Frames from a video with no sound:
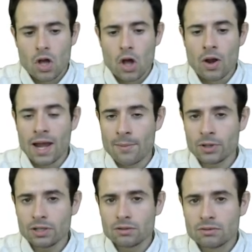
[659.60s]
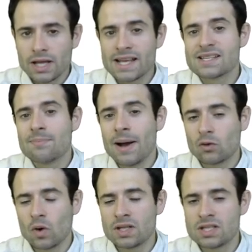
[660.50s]
A lemon is a bad
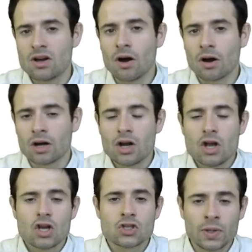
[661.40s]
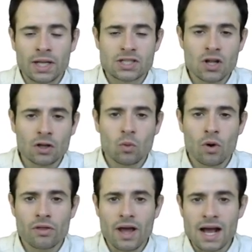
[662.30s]
quality car, so it is not
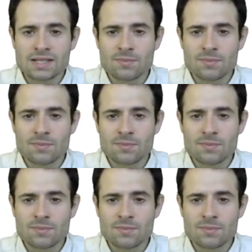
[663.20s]
worth as